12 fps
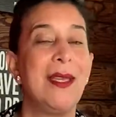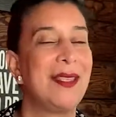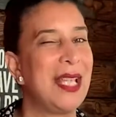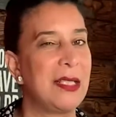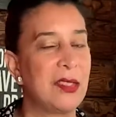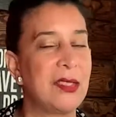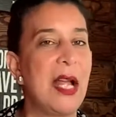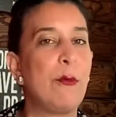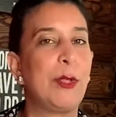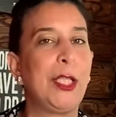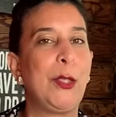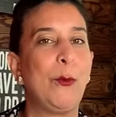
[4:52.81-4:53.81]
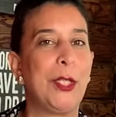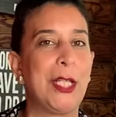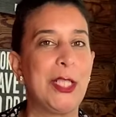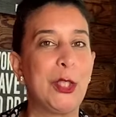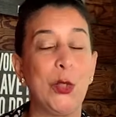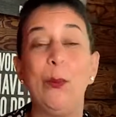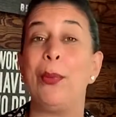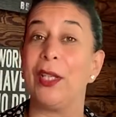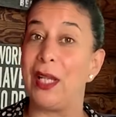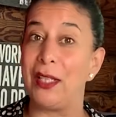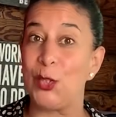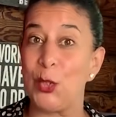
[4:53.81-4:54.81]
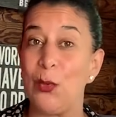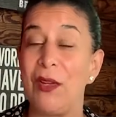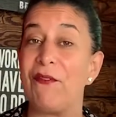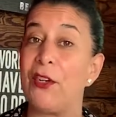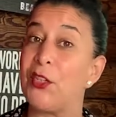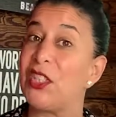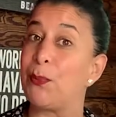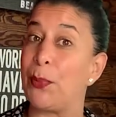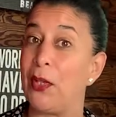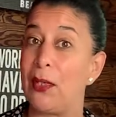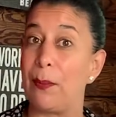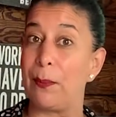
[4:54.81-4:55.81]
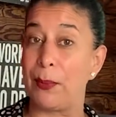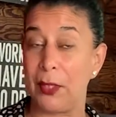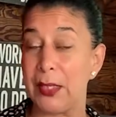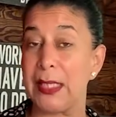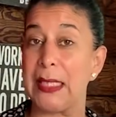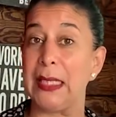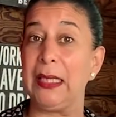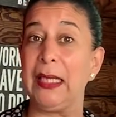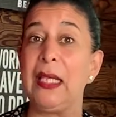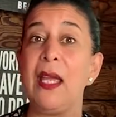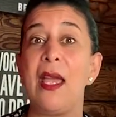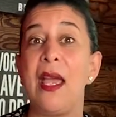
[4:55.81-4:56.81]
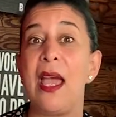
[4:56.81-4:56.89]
That's not really what I do, but I do invest personally,